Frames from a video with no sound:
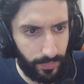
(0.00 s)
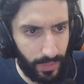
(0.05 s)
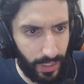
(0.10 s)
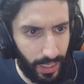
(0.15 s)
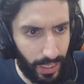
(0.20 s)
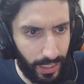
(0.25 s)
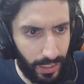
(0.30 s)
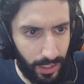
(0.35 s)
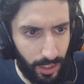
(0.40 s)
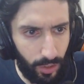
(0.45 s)

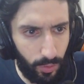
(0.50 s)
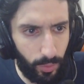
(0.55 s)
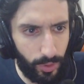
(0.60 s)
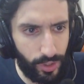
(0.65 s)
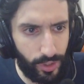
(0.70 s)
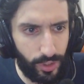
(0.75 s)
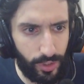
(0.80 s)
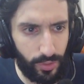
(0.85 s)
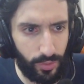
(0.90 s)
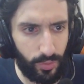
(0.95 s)
in Guild
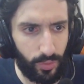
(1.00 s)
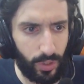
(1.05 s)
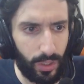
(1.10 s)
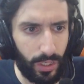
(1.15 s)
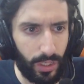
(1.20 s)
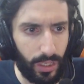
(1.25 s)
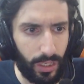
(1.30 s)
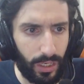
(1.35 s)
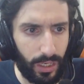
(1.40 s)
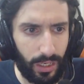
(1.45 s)
Wars 2,
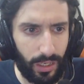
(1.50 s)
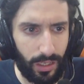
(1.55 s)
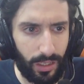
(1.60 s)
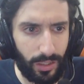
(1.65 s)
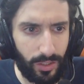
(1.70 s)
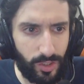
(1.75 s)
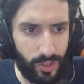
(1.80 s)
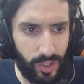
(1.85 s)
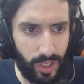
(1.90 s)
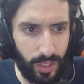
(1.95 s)
uh,
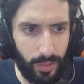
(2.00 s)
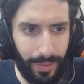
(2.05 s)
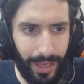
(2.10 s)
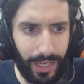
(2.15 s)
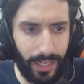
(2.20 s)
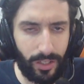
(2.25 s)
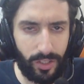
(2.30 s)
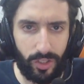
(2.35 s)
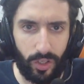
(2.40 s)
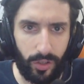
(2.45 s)

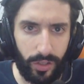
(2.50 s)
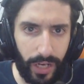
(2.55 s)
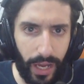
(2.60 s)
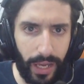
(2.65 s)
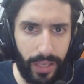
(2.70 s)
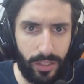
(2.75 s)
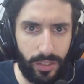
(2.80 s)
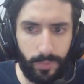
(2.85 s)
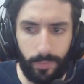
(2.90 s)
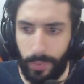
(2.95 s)
cinematics are
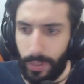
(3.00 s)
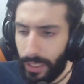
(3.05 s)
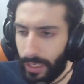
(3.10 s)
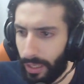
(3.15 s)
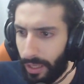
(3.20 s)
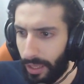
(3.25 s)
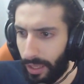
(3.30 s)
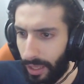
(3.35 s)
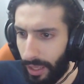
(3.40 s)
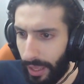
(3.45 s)
nice, but
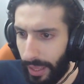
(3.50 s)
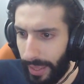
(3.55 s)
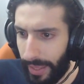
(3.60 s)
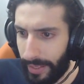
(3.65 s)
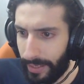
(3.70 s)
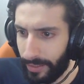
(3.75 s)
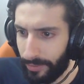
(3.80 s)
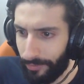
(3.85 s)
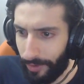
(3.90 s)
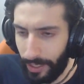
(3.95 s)

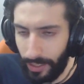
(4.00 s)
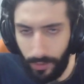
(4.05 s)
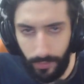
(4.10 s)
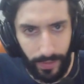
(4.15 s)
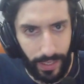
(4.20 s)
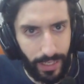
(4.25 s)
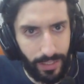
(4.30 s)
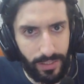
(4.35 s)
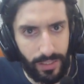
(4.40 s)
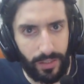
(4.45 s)
in Final
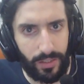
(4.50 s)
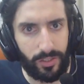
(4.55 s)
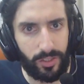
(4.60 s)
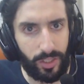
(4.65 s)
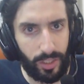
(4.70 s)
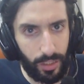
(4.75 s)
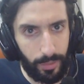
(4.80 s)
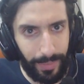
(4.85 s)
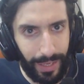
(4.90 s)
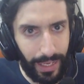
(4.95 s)
Fantasy, the
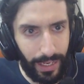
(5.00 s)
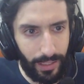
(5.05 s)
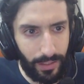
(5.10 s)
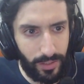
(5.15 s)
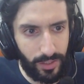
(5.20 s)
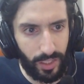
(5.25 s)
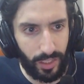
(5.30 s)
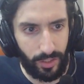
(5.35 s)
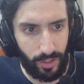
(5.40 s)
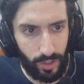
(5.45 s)

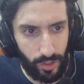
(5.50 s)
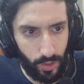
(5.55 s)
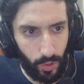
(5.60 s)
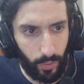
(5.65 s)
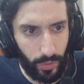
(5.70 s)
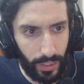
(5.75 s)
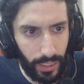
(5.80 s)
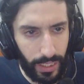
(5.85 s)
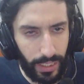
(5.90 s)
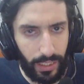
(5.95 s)
cinematics and
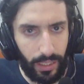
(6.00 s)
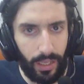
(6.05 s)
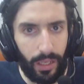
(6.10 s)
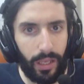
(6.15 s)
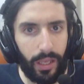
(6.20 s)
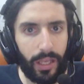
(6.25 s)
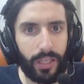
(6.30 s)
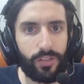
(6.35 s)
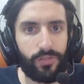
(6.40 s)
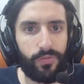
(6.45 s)
storyline
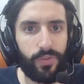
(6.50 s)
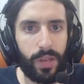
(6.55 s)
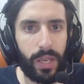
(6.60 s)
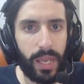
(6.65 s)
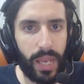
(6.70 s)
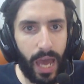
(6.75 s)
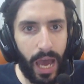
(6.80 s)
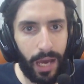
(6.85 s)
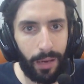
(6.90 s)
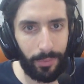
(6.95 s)
is
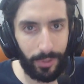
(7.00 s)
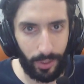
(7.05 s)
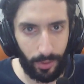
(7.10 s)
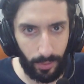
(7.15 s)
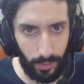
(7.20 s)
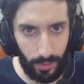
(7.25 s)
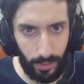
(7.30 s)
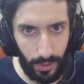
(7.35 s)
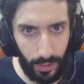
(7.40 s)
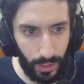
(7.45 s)
phenomenal.
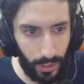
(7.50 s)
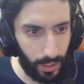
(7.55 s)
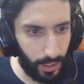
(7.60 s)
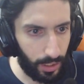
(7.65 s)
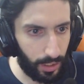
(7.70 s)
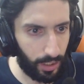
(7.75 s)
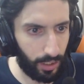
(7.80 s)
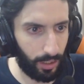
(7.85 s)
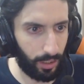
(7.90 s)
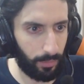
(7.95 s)

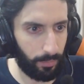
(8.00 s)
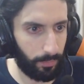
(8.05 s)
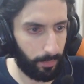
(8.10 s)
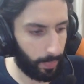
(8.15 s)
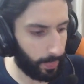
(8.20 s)
Um,